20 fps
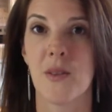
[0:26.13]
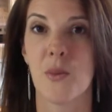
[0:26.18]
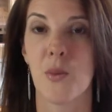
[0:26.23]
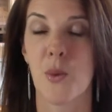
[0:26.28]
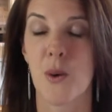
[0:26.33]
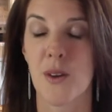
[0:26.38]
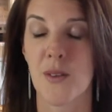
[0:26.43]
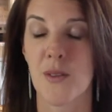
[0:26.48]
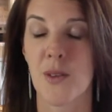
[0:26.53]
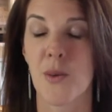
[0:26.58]

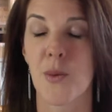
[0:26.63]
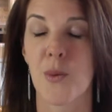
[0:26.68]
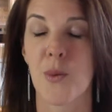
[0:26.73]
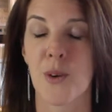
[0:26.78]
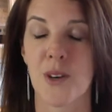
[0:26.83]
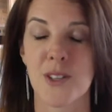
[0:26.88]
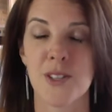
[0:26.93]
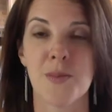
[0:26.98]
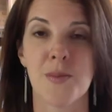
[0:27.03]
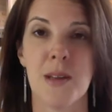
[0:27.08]
one of the
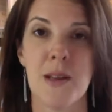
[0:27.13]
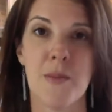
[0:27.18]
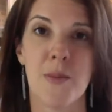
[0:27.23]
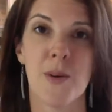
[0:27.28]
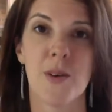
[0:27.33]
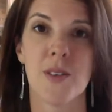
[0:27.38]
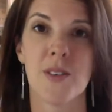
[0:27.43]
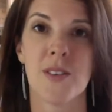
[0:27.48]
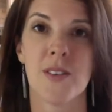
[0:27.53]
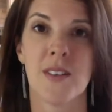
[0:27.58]
worst
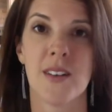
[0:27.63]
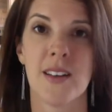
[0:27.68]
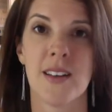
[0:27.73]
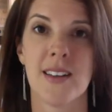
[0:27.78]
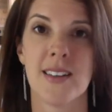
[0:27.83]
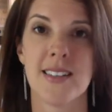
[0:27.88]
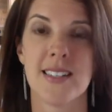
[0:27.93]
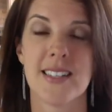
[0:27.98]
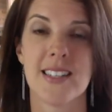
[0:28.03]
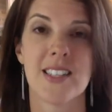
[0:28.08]
people
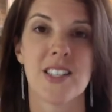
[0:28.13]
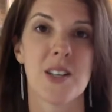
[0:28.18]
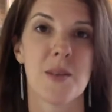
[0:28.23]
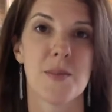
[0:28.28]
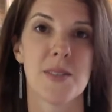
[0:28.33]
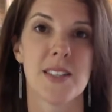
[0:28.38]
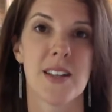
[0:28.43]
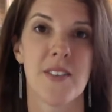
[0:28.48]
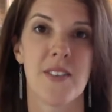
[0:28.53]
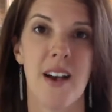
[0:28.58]
to ship
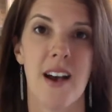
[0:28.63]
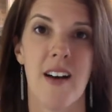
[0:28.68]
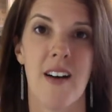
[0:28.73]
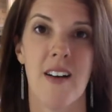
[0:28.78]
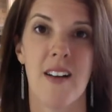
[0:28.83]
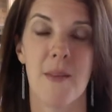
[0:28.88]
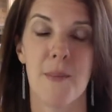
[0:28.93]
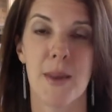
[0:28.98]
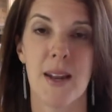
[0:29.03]
stuff out,